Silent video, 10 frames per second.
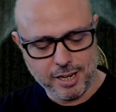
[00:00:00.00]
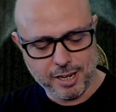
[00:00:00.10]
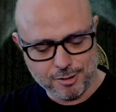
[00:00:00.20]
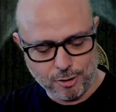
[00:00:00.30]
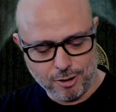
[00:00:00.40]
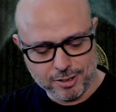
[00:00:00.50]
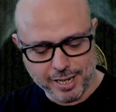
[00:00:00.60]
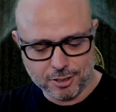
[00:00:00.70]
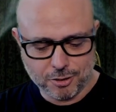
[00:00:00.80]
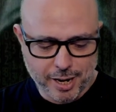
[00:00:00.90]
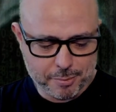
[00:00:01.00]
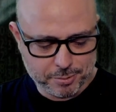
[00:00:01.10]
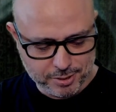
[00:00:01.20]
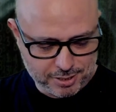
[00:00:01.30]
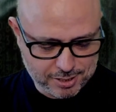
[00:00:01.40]
and all that
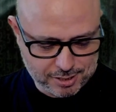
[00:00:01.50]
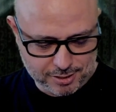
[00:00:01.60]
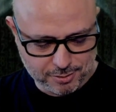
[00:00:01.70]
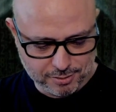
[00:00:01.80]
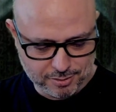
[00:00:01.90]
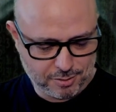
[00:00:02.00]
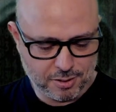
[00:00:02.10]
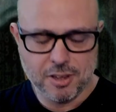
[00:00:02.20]
crap. It's